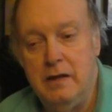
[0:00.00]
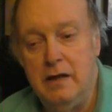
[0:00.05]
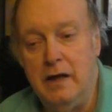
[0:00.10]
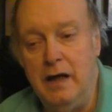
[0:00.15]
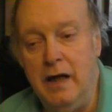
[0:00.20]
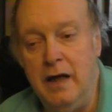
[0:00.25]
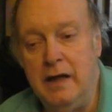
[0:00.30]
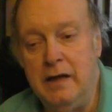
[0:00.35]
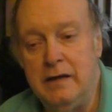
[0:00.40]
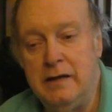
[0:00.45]

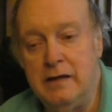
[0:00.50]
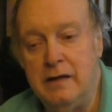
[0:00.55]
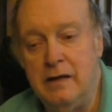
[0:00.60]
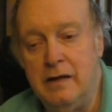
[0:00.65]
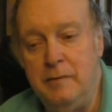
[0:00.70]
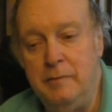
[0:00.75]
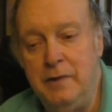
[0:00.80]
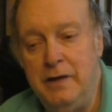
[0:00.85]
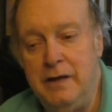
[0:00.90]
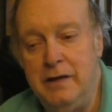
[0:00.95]
And there
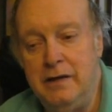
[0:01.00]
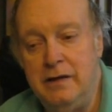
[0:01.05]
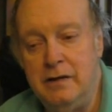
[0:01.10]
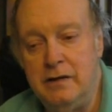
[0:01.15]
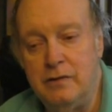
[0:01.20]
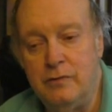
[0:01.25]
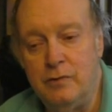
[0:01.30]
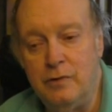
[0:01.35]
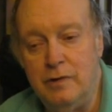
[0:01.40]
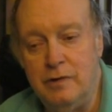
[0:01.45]
are many in
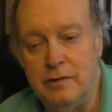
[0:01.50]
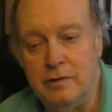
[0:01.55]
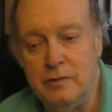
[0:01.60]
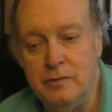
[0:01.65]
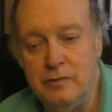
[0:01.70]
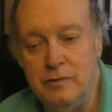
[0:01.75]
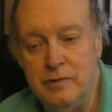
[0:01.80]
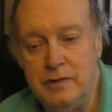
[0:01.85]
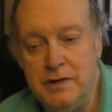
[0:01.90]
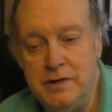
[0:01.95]
your world
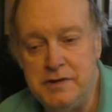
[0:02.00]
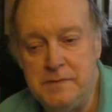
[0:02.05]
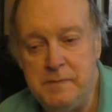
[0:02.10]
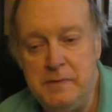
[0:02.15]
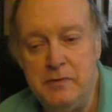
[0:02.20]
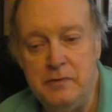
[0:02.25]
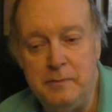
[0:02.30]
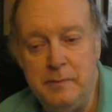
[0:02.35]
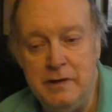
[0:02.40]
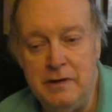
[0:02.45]
who would
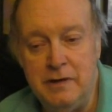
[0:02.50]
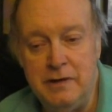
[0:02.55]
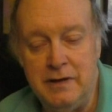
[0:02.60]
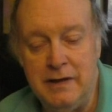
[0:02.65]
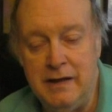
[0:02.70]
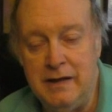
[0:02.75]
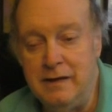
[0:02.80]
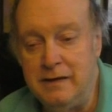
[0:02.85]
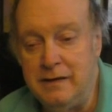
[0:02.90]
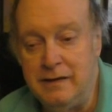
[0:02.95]
dispute me on
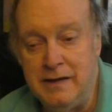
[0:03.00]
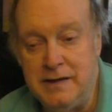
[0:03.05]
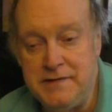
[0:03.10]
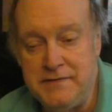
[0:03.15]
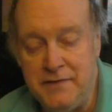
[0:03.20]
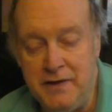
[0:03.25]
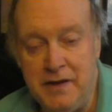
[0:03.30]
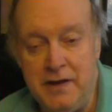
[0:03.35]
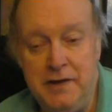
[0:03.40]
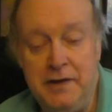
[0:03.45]
that, and that's
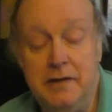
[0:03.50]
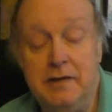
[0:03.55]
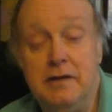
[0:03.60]
fine.